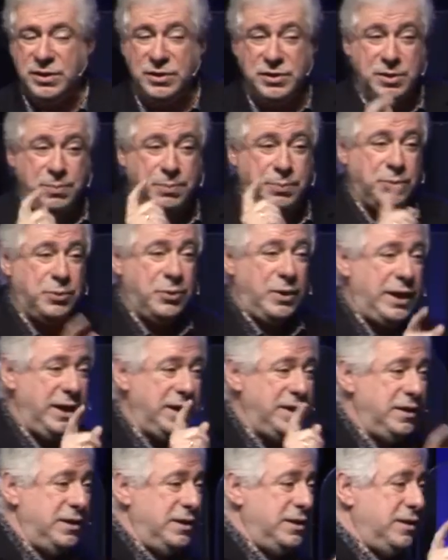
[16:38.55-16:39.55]
He used to
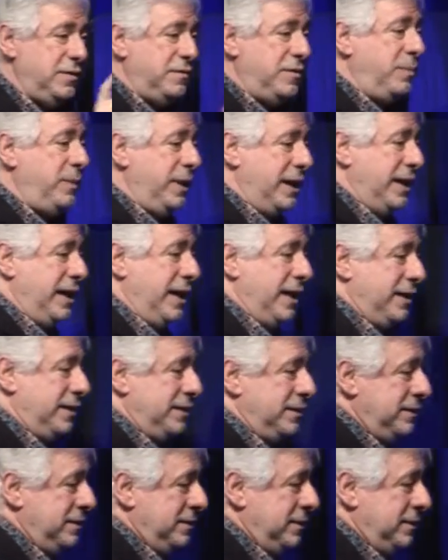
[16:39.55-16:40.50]
pray for Mikhail.